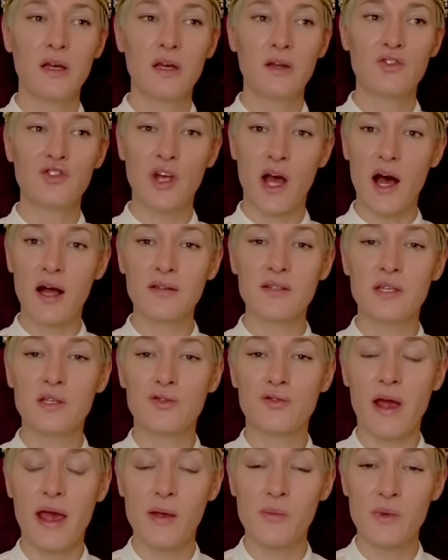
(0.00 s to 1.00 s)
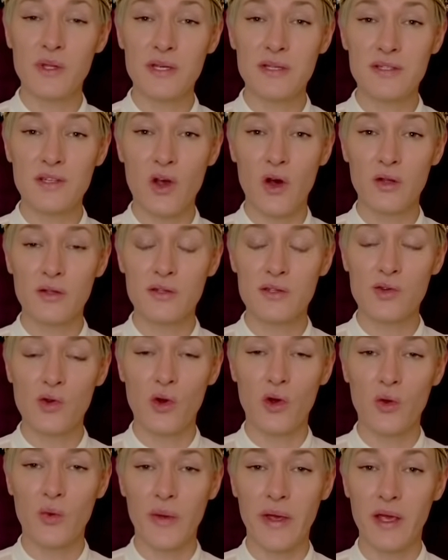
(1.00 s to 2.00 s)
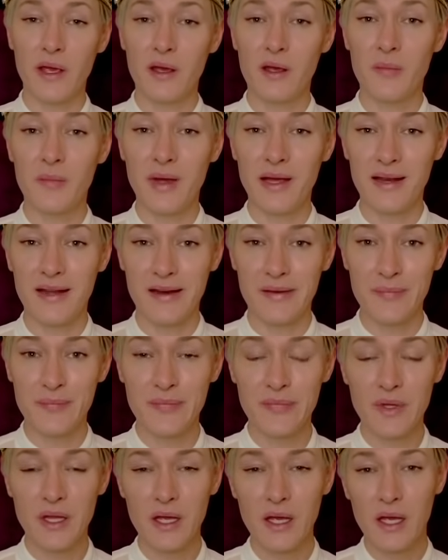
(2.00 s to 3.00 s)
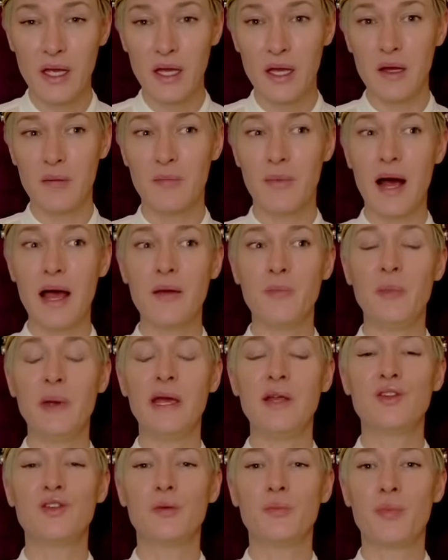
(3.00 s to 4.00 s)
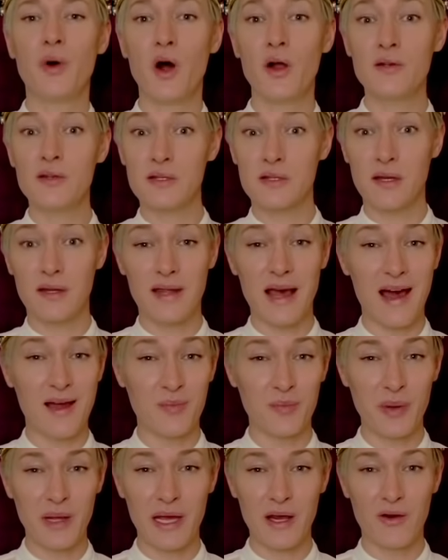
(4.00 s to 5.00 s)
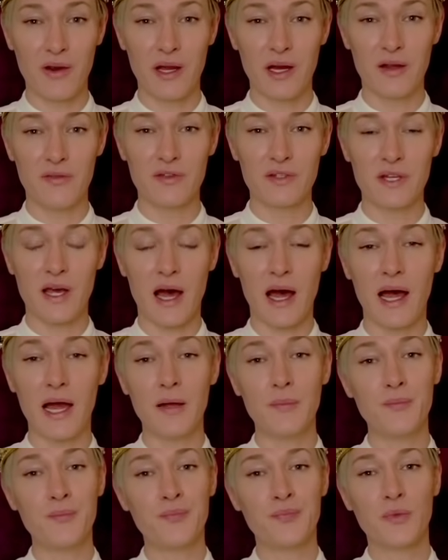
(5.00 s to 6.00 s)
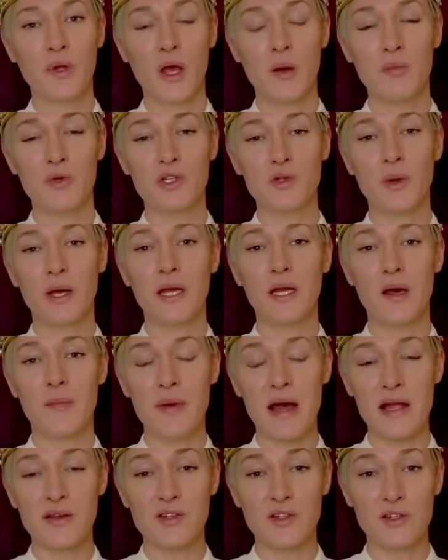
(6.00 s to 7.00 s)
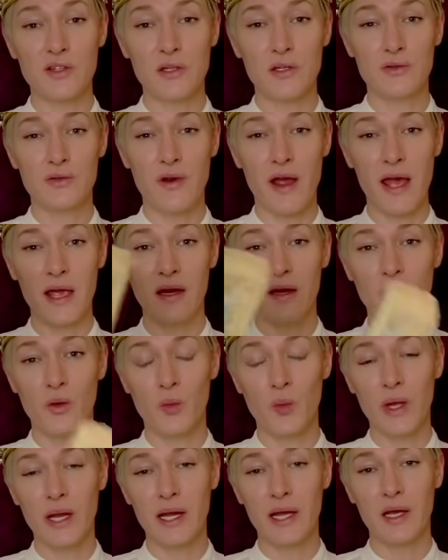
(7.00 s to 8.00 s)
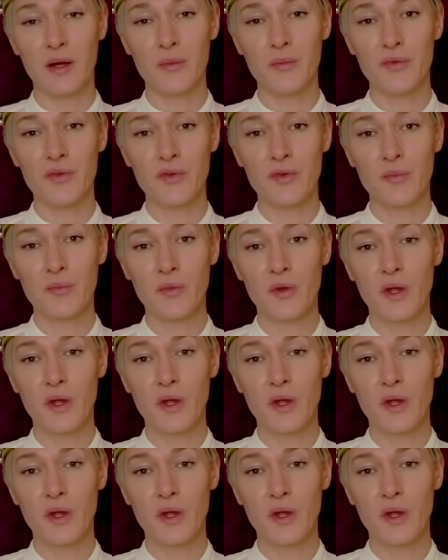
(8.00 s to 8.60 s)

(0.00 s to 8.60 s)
reign with his consort Queen Camilla might be to bolster that period of time between Her Majesty's reign and William's.